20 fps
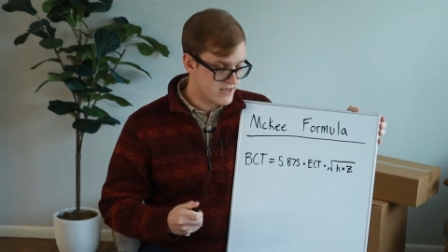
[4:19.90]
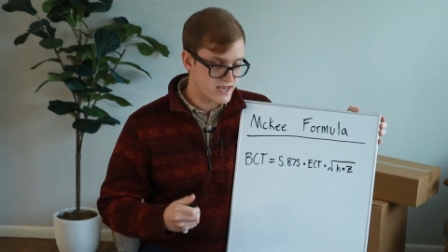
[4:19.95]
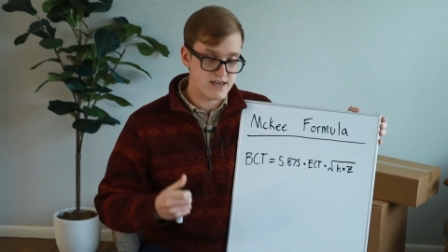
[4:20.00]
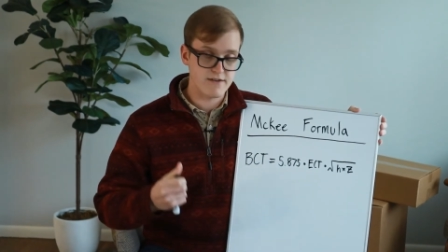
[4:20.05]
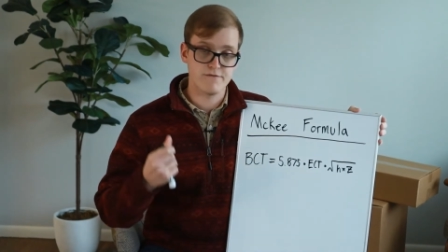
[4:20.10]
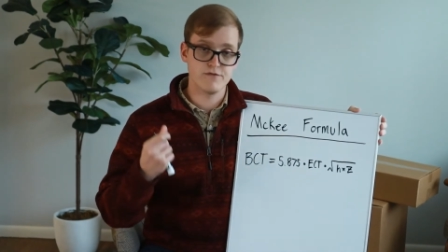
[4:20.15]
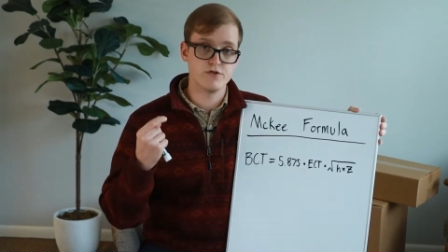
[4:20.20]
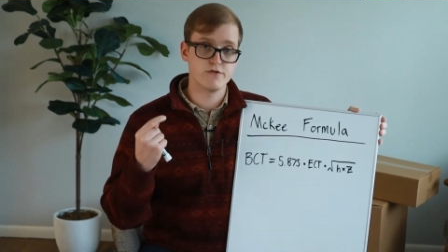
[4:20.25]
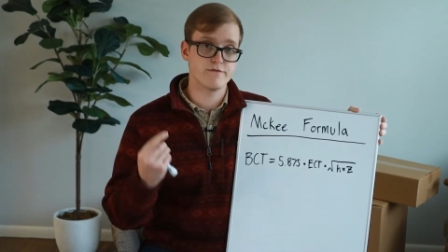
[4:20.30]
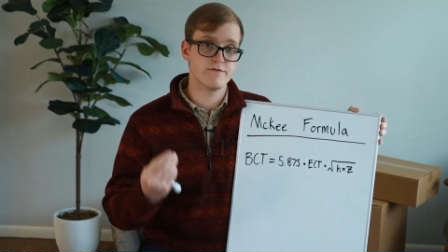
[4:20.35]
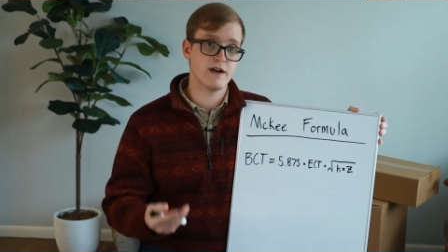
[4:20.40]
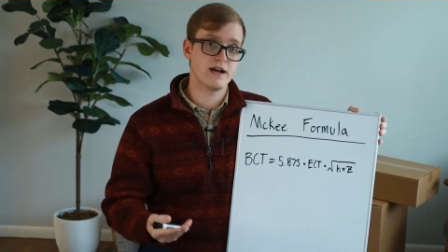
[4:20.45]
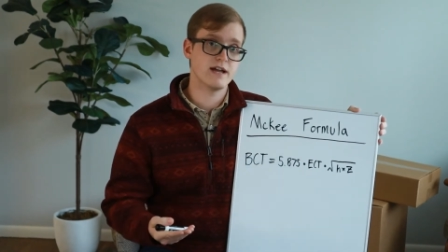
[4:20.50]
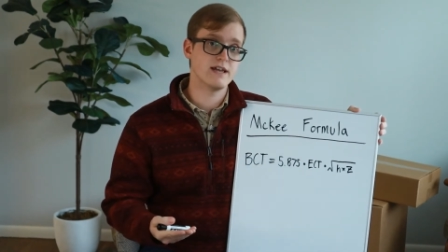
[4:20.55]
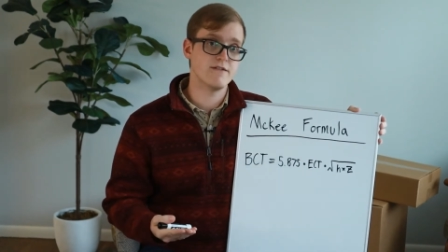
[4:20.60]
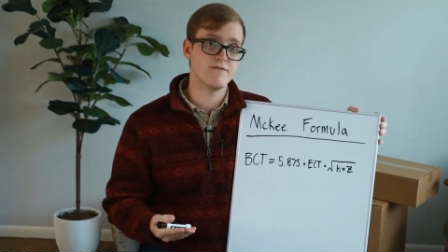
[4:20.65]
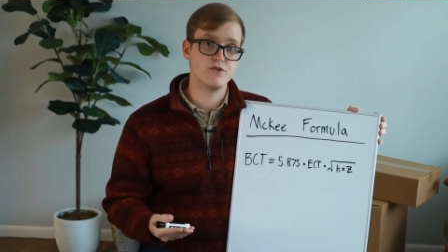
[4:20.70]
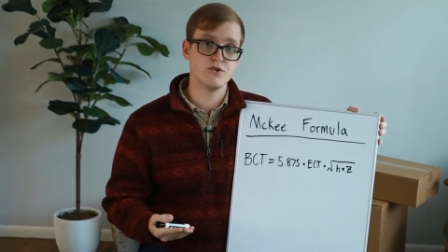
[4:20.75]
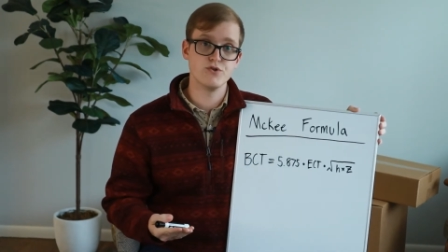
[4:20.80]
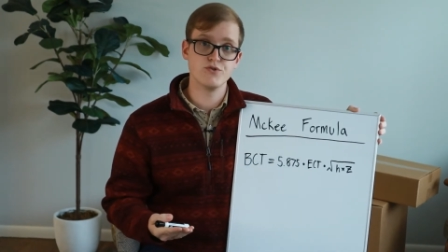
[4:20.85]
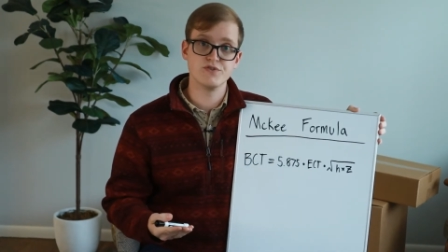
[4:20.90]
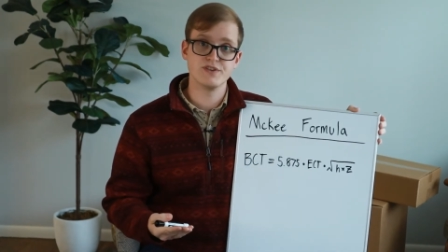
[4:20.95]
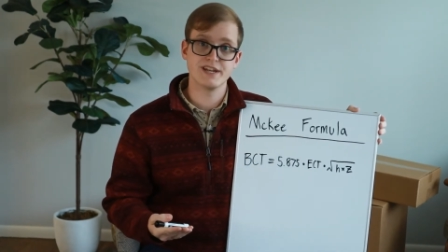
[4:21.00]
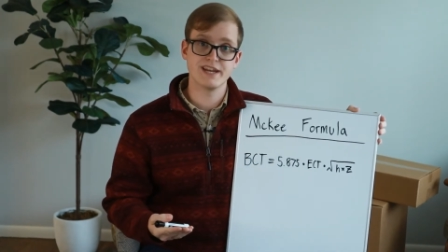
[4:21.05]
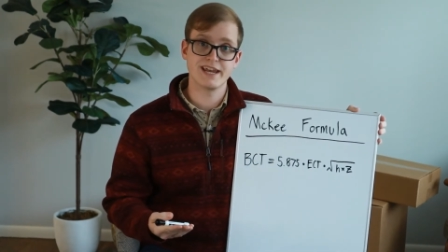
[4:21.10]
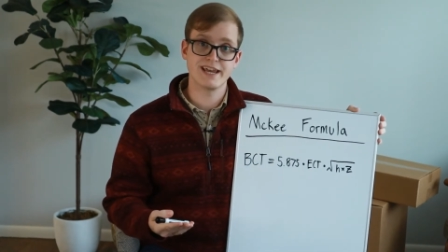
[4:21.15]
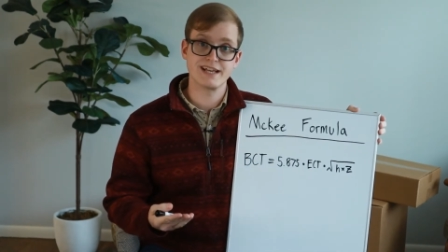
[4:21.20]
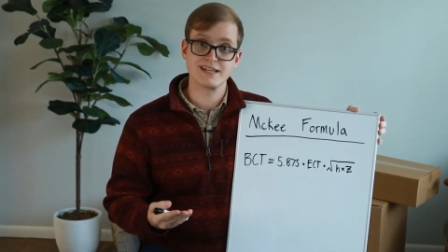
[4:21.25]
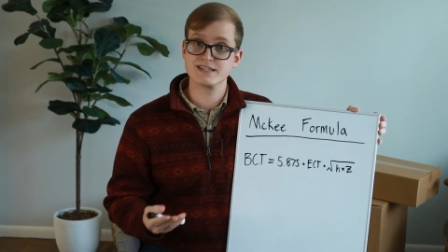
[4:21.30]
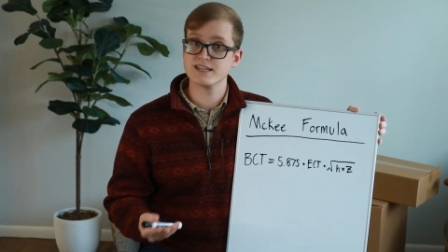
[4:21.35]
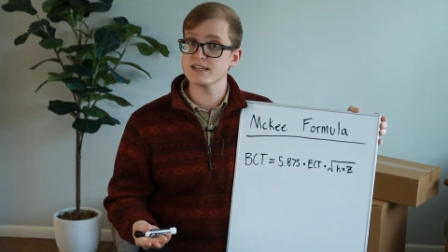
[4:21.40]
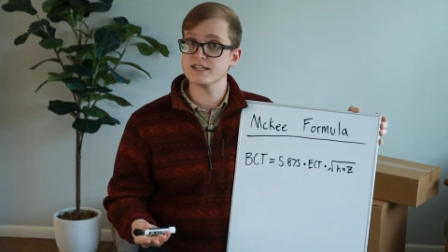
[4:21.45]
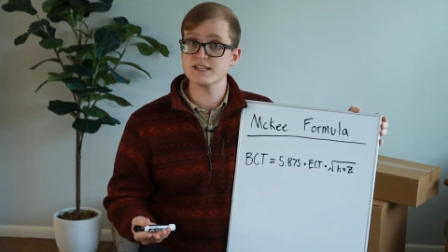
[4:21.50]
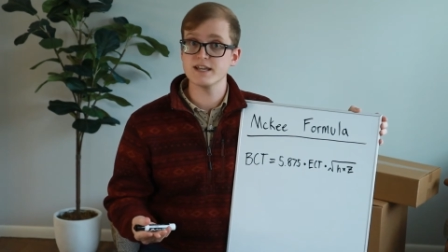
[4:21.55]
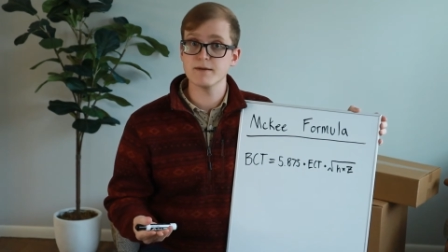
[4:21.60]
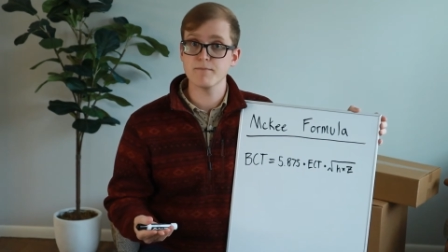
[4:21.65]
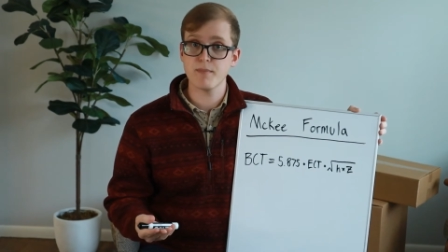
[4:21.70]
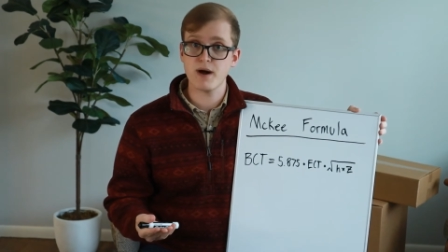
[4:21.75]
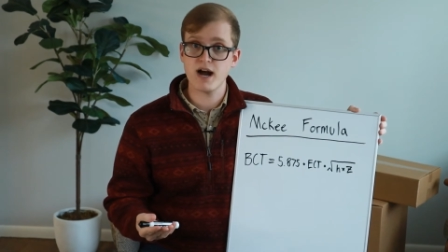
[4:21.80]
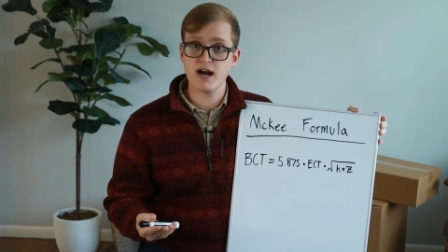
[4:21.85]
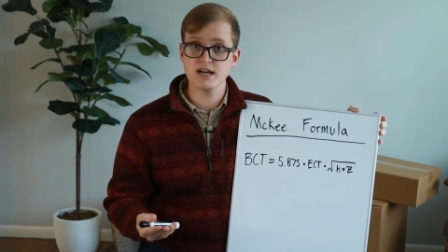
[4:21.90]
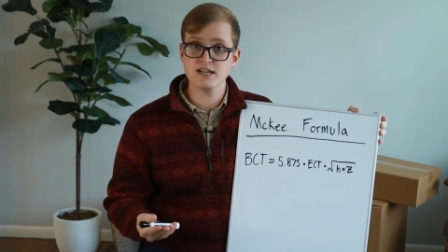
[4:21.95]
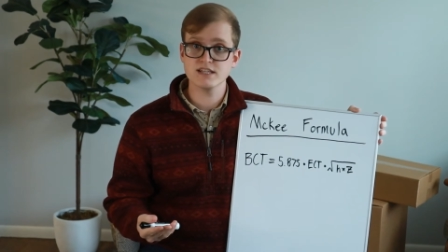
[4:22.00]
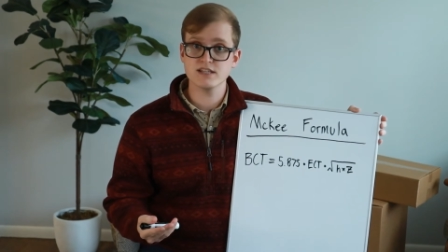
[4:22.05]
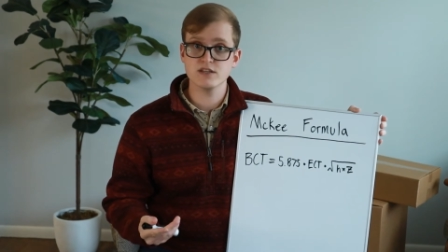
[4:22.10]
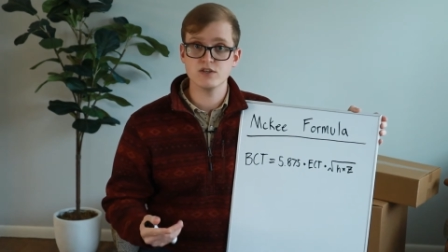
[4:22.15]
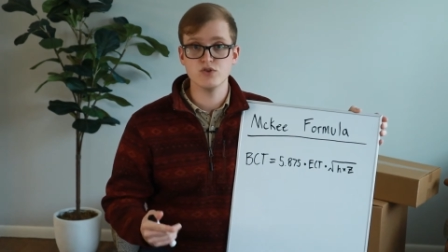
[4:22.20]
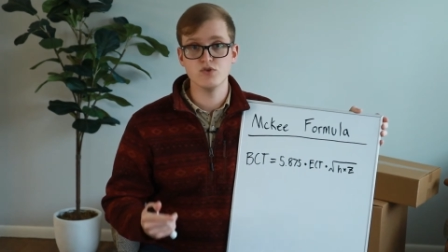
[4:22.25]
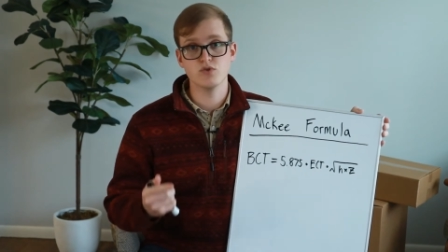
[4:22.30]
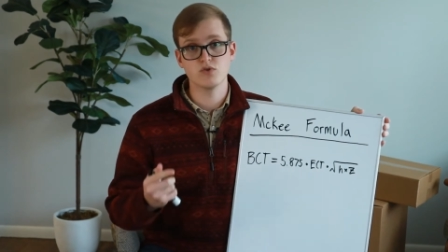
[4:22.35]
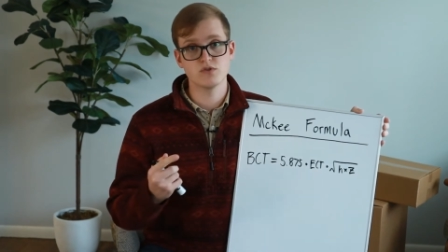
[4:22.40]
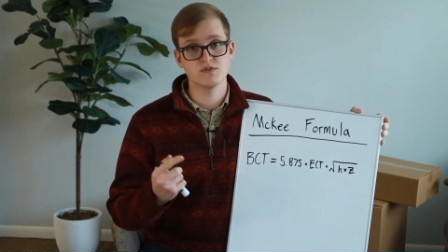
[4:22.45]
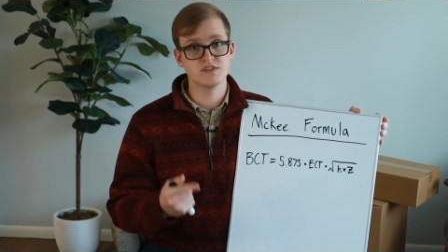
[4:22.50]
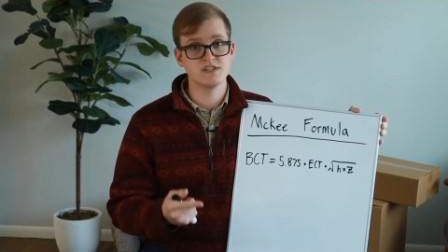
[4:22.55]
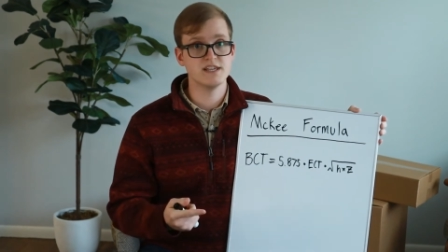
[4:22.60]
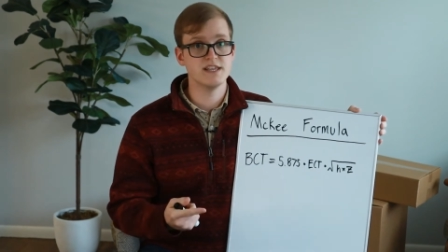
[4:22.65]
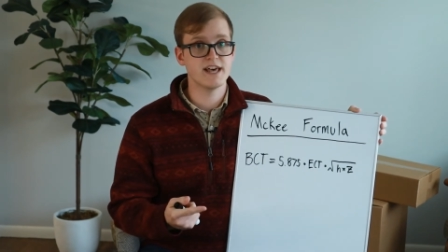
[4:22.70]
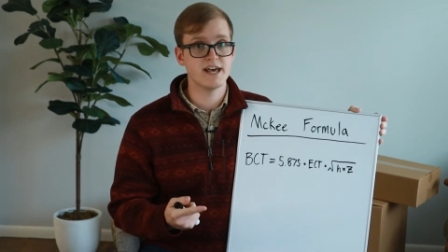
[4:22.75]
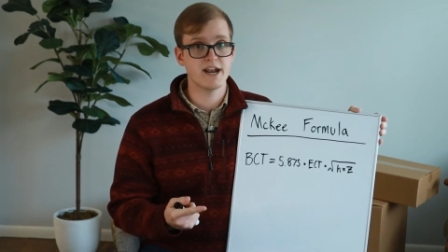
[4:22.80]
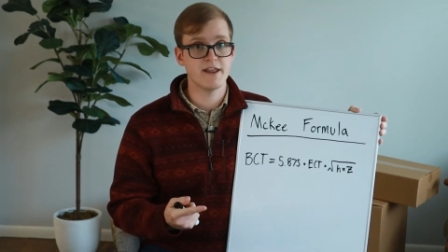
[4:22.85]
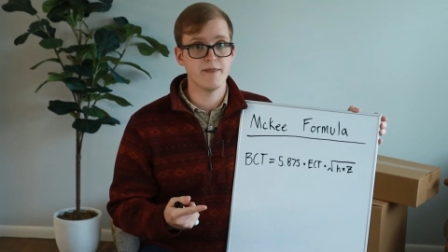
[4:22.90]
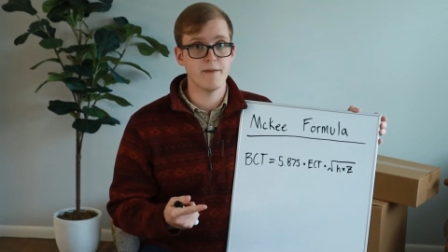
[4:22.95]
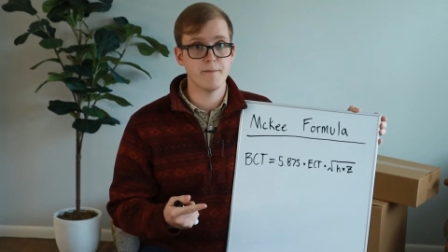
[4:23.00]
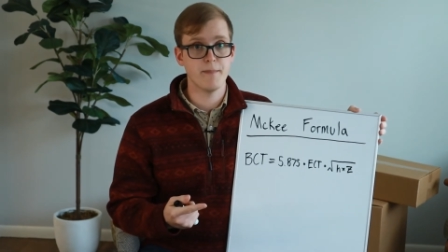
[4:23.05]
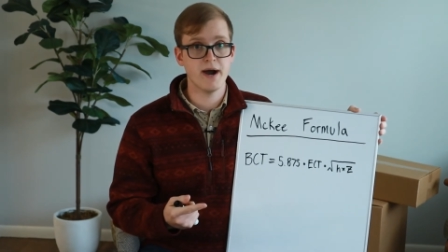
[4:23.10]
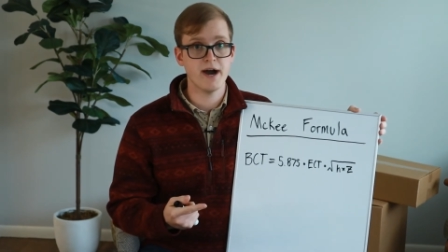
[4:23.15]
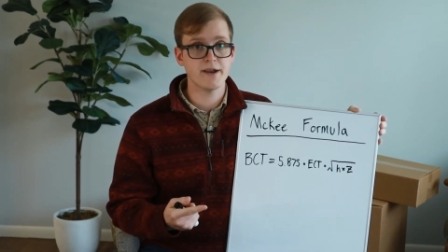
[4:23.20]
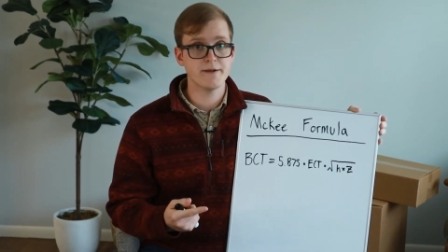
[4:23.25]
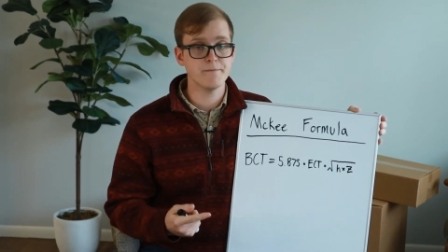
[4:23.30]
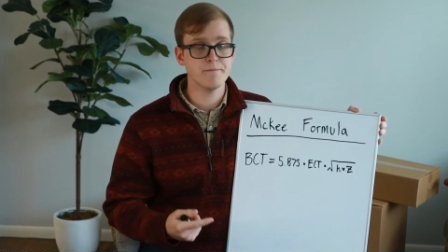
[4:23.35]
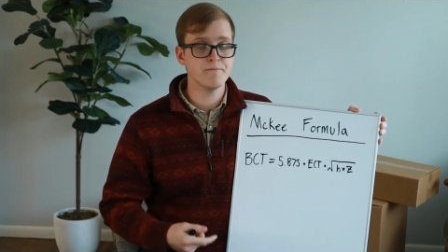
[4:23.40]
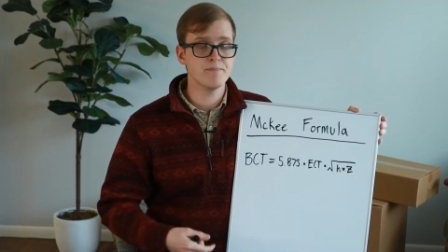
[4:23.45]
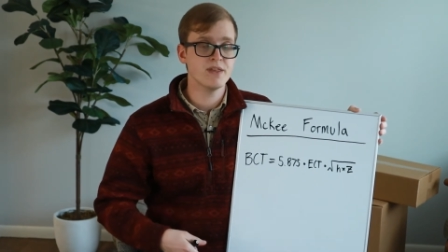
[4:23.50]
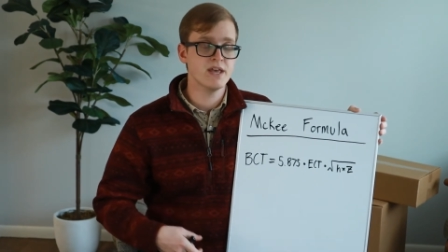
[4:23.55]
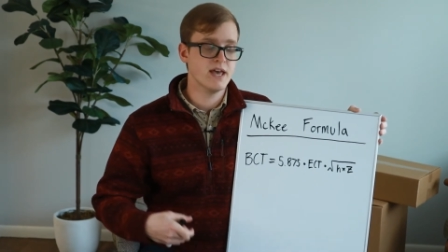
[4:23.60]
if you're, if you're using an existing box, you'll see that on the bottom.